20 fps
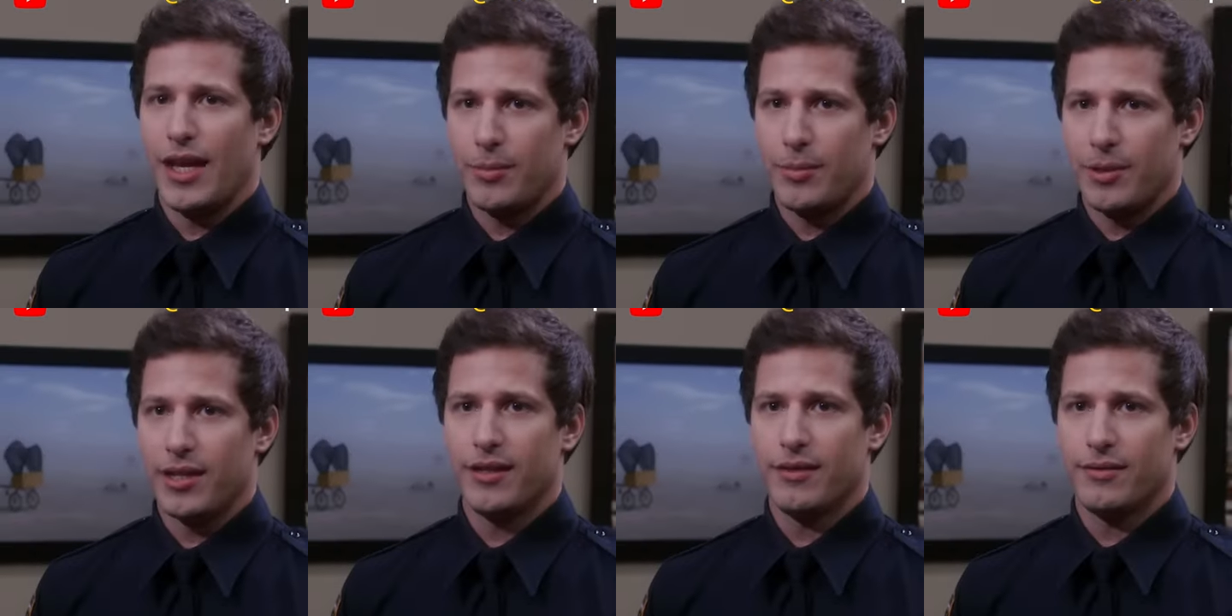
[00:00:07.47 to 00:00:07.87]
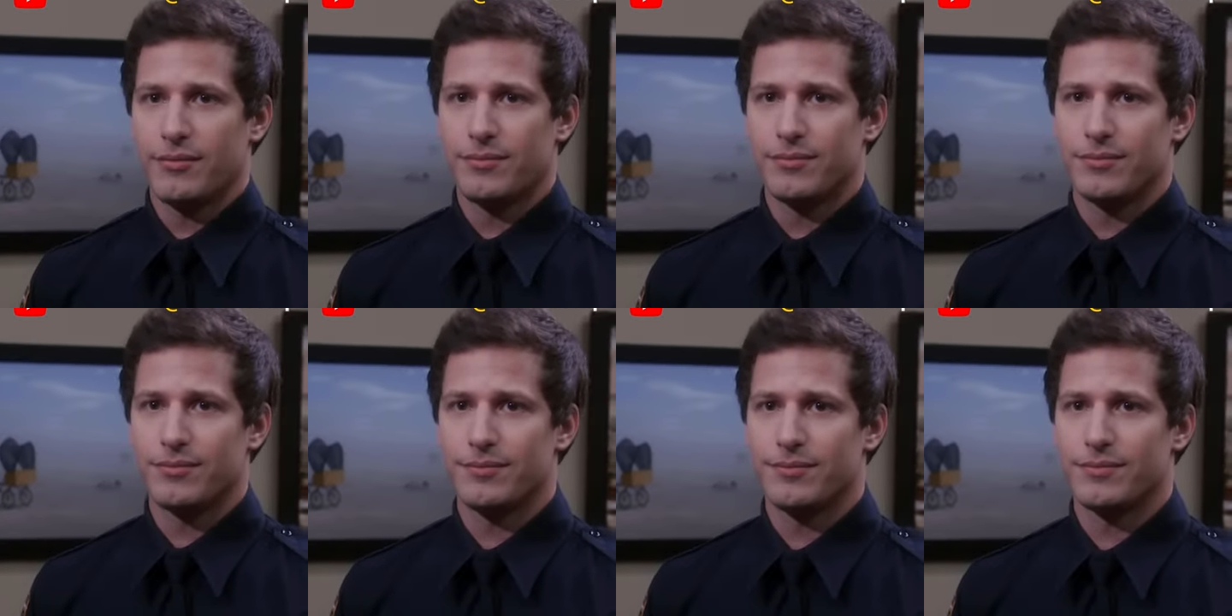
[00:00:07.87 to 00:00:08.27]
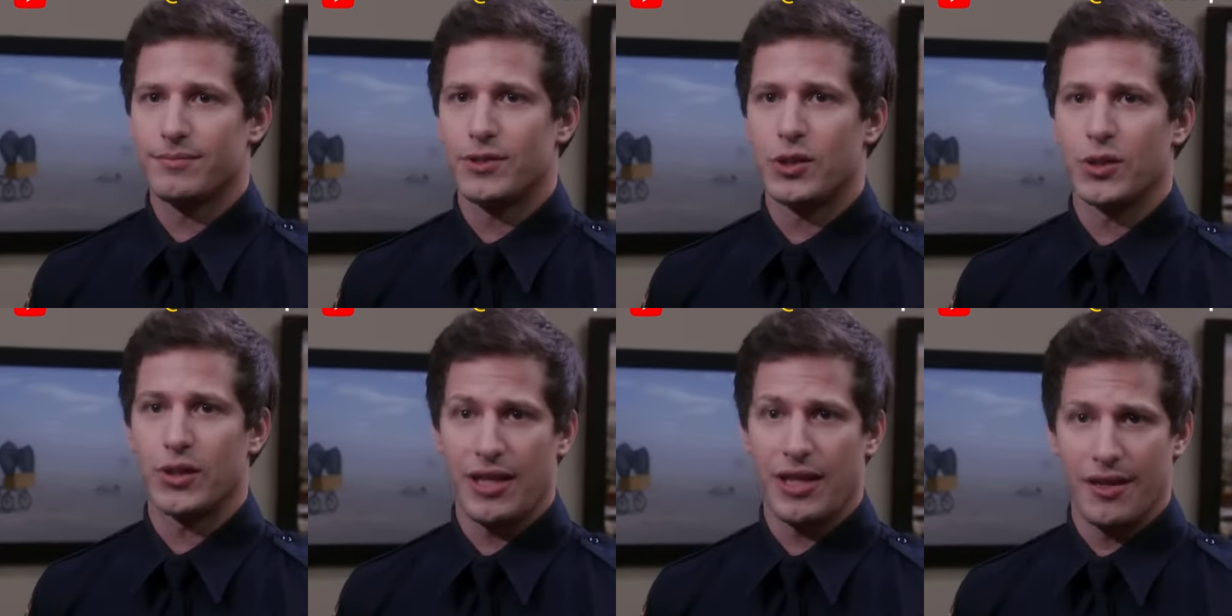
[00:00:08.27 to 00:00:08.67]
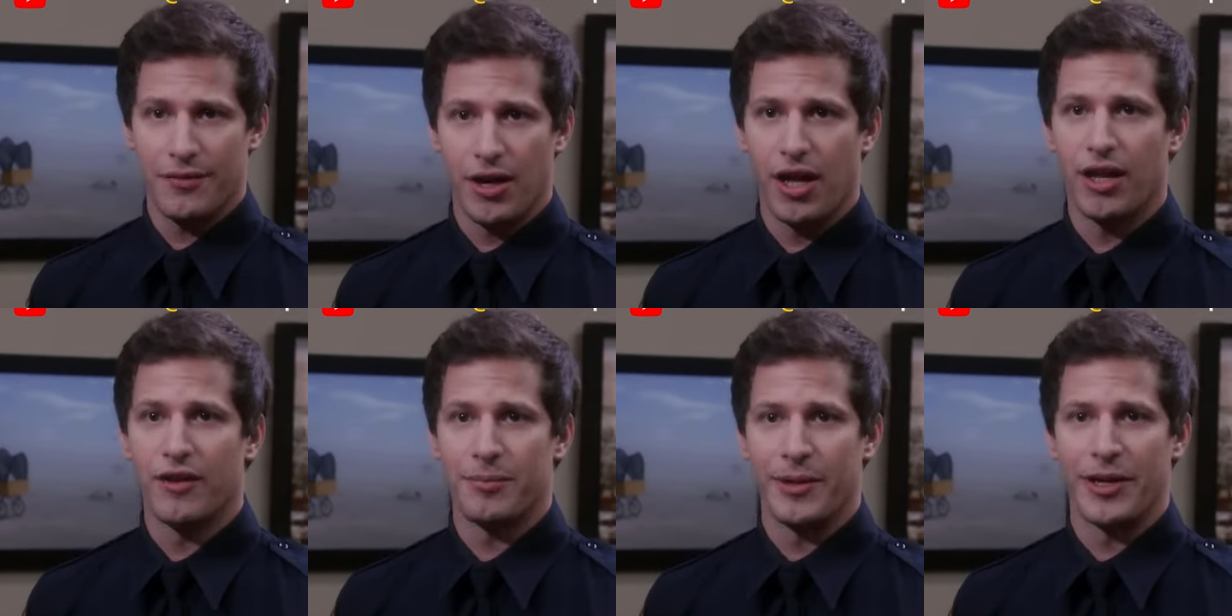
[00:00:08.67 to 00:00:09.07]
Amy, you can
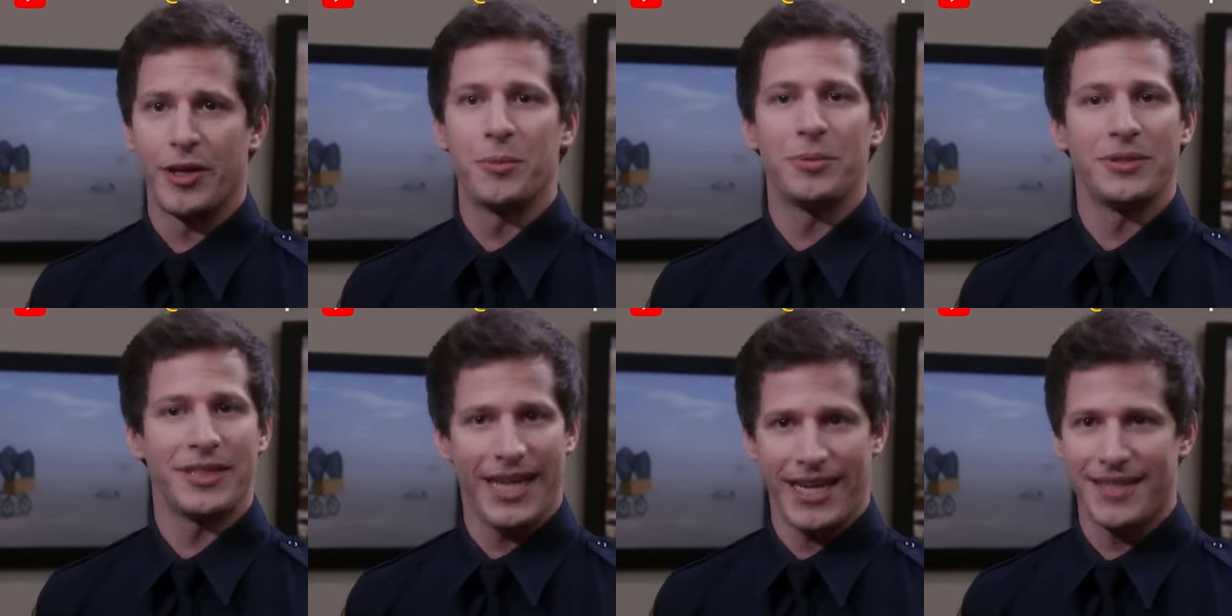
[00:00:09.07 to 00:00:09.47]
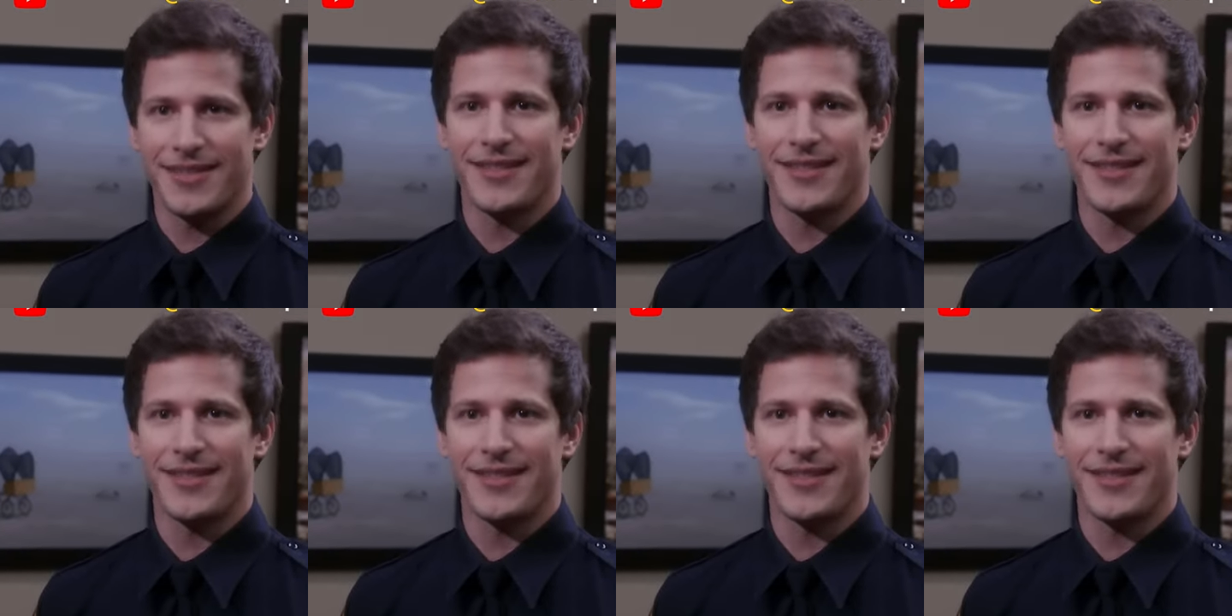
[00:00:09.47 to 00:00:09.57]
have all of my open